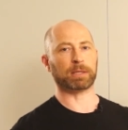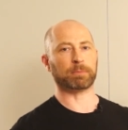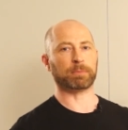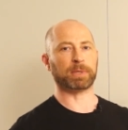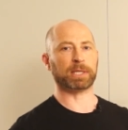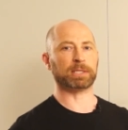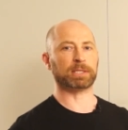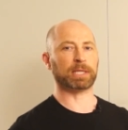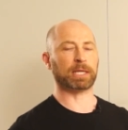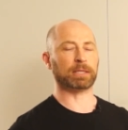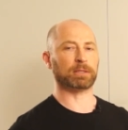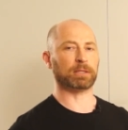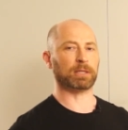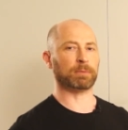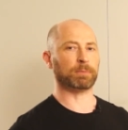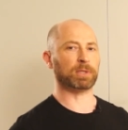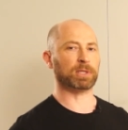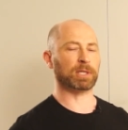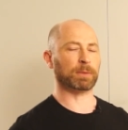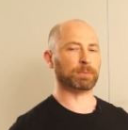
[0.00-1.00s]
being sent to
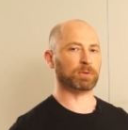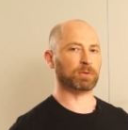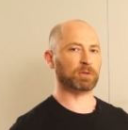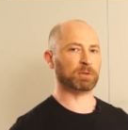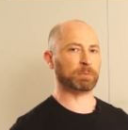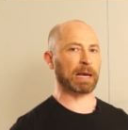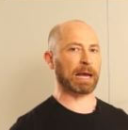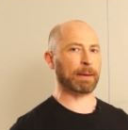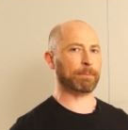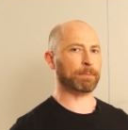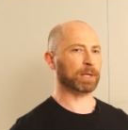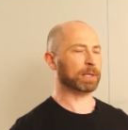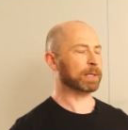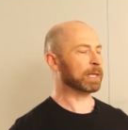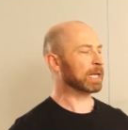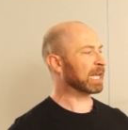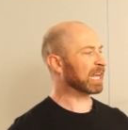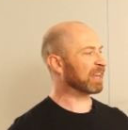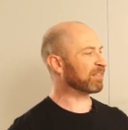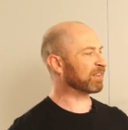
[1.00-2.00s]
them in terms of spam, but
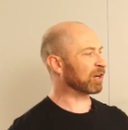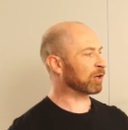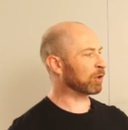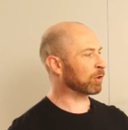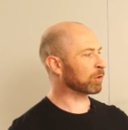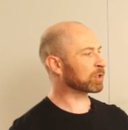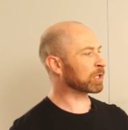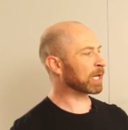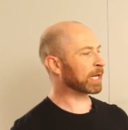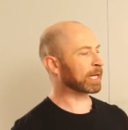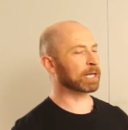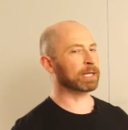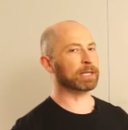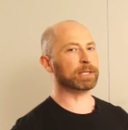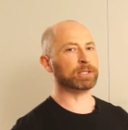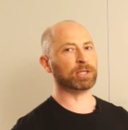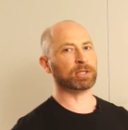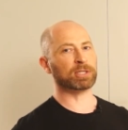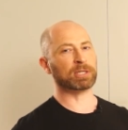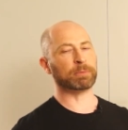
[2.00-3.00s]
if it looks like a
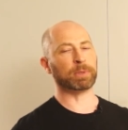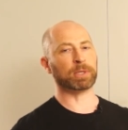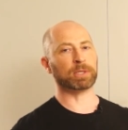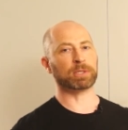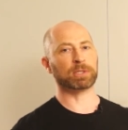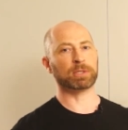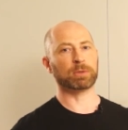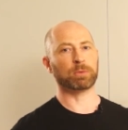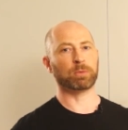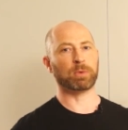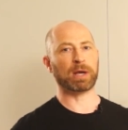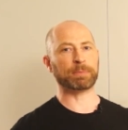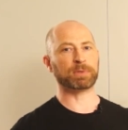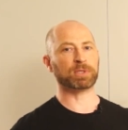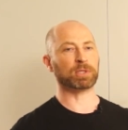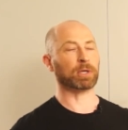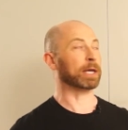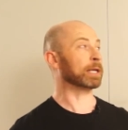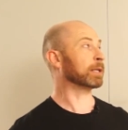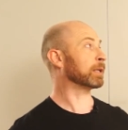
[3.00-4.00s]
legitimate
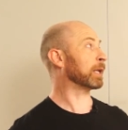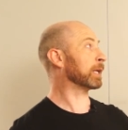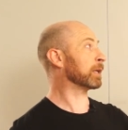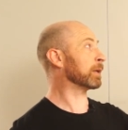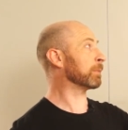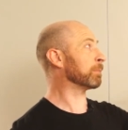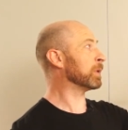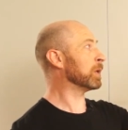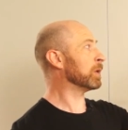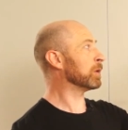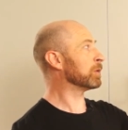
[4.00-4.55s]
website, like a